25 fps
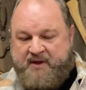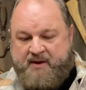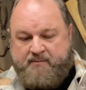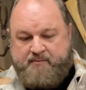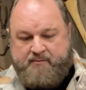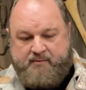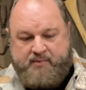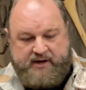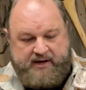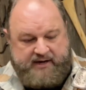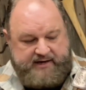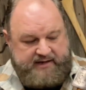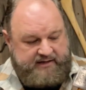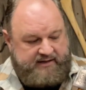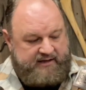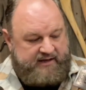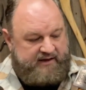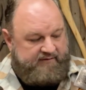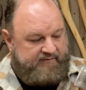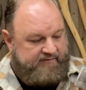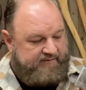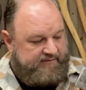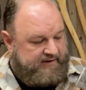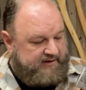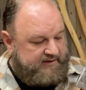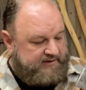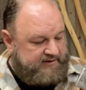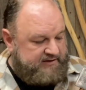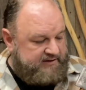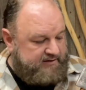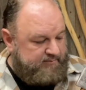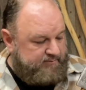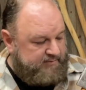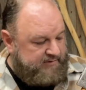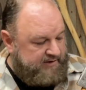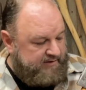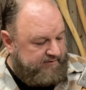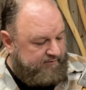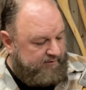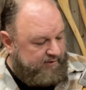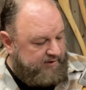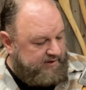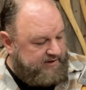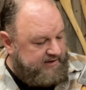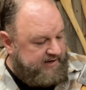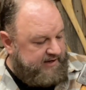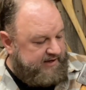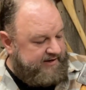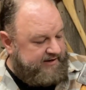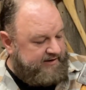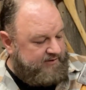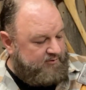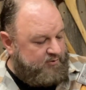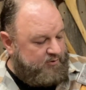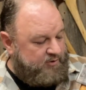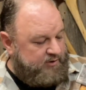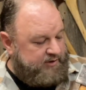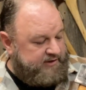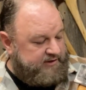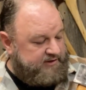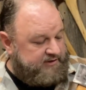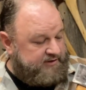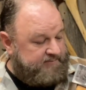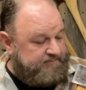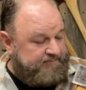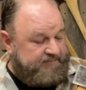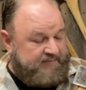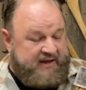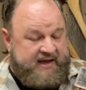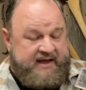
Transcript: but that fit some different categories?